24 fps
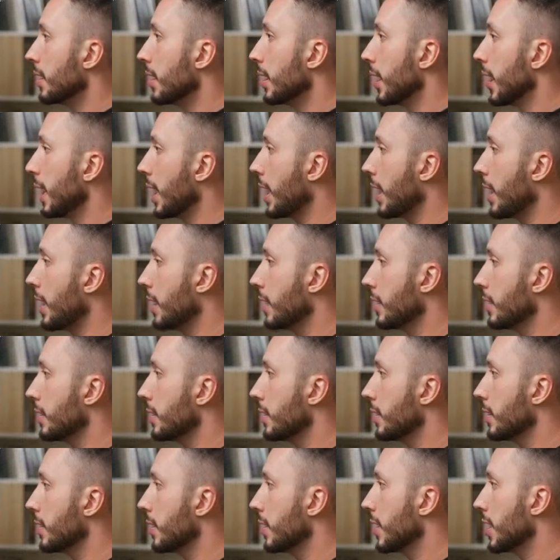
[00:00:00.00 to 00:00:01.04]

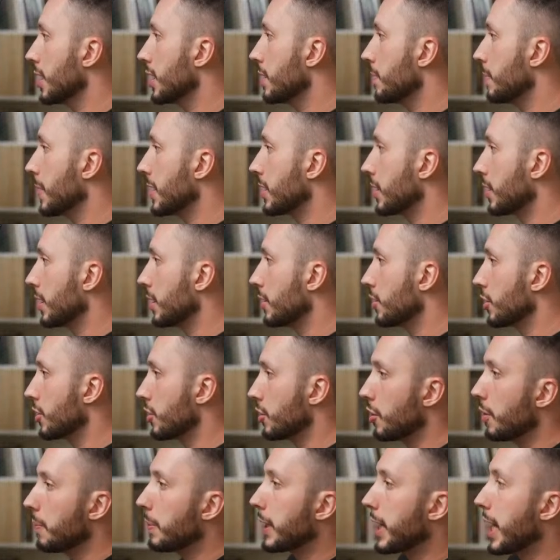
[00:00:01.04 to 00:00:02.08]
And it's basically
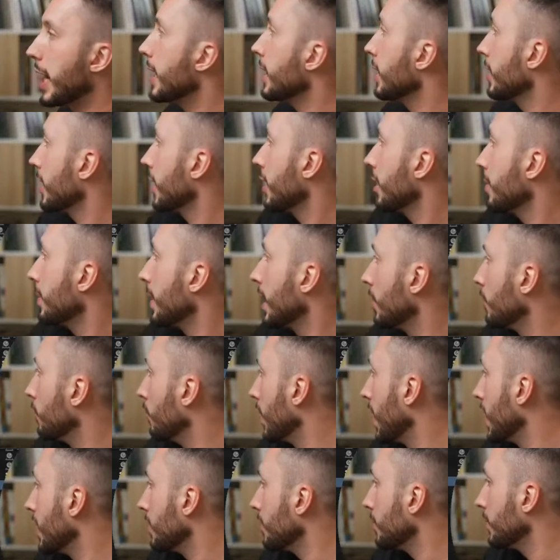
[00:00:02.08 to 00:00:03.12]
just duplicating them and
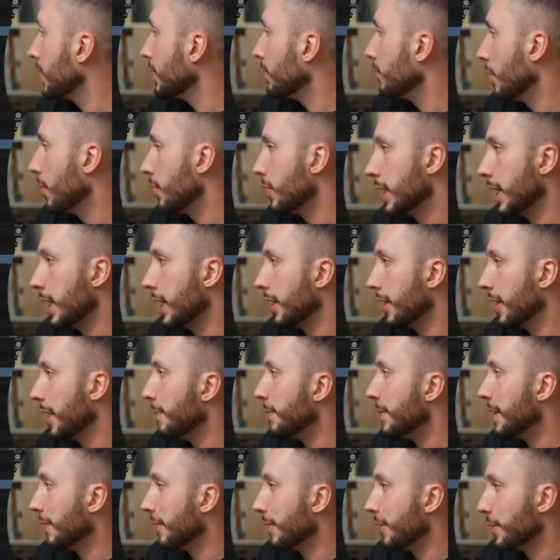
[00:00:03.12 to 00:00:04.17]
randomly rotating them
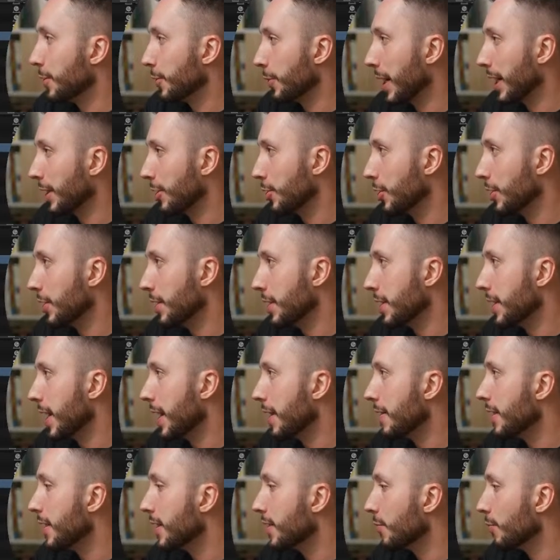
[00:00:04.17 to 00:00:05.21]
different directions.
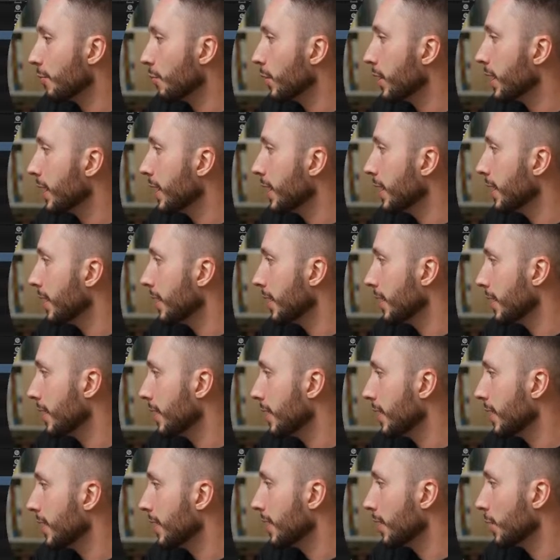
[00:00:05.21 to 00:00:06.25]
And this really
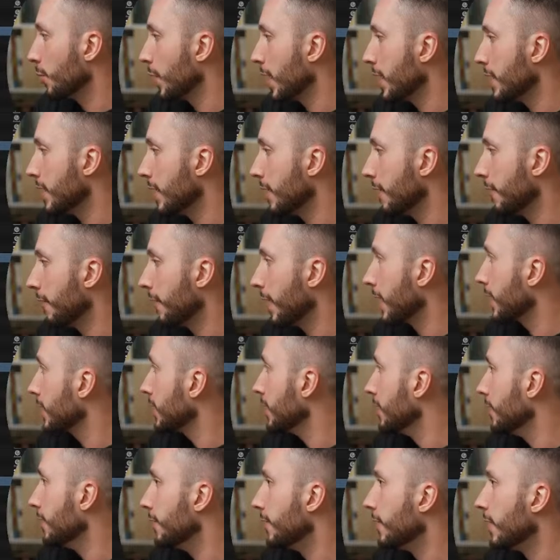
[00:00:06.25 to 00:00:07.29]
creates an
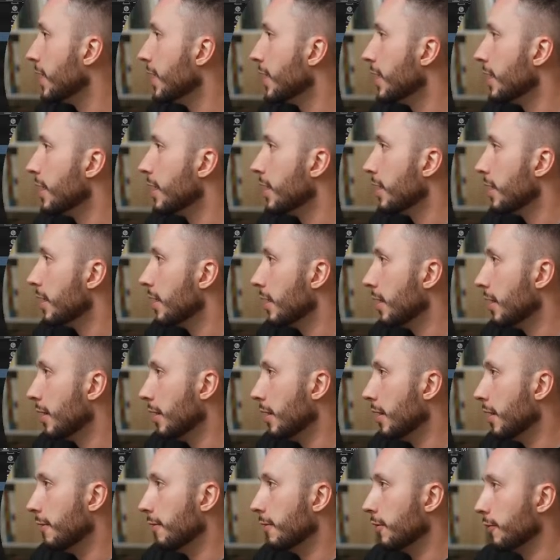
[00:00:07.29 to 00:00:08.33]
effective
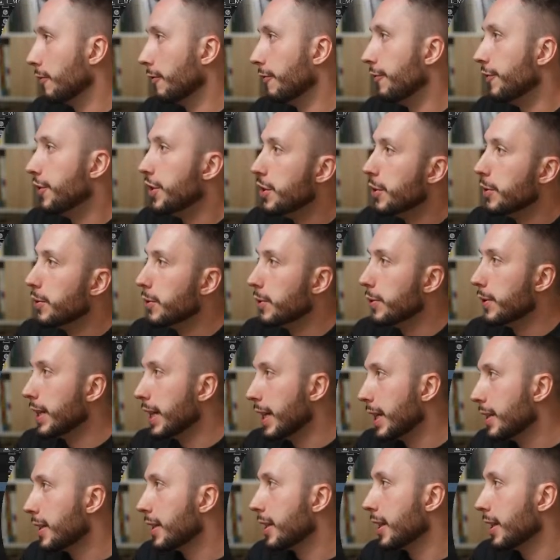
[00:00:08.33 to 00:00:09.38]
view
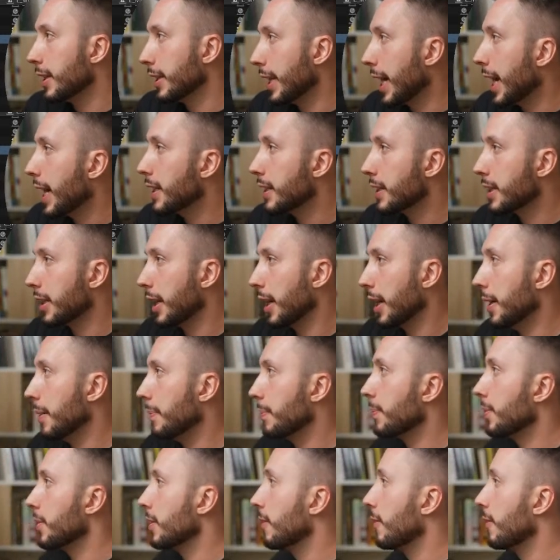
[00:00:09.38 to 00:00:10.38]
into the landscape